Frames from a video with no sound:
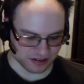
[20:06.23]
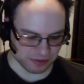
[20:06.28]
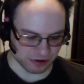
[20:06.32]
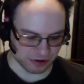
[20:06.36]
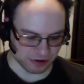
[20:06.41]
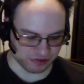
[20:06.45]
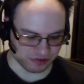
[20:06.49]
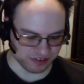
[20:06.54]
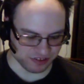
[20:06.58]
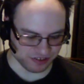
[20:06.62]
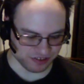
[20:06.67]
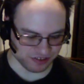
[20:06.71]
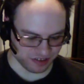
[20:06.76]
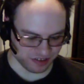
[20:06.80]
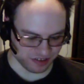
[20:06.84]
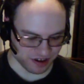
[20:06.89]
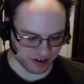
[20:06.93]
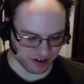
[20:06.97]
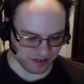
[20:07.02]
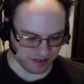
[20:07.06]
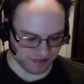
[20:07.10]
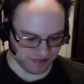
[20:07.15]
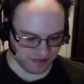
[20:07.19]
both
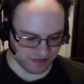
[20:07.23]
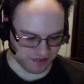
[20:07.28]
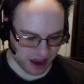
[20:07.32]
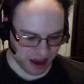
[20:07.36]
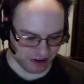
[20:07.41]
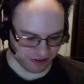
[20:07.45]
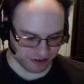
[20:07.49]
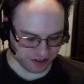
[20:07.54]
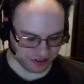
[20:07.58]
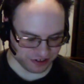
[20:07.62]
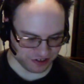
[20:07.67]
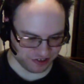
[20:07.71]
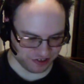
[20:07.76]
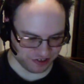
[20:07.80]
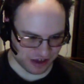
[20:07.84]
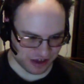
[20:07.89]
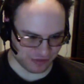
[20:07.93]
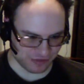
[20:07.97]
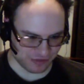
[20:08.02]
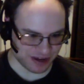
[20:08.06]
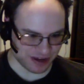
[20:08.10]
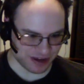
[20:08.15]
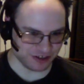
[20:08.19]
seasons of I Don't
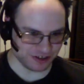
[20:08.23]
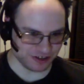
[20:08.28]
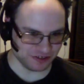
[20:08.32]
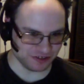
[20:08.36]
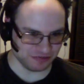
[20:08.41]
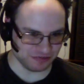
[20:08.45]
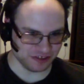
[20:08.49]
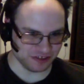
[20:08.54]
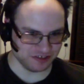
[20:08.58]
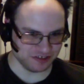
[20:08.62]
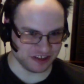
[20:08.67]
Understand What My Husband